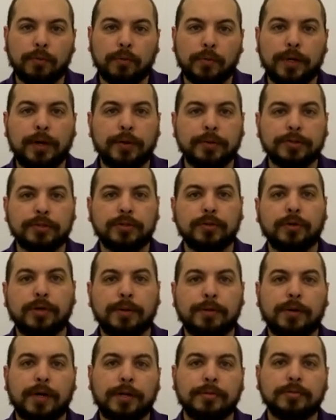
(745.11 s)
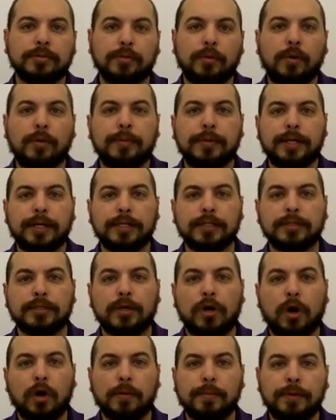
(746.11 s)
We know it's 30 grams per mole because
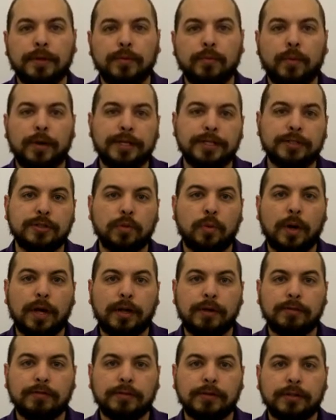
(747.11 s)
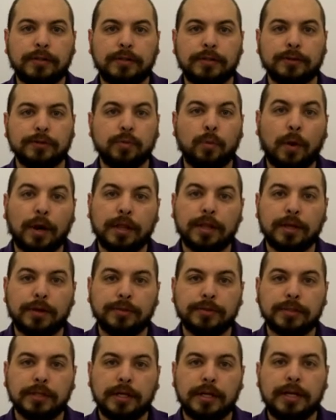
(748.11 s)
carbon weighs 12, there's 1 of those.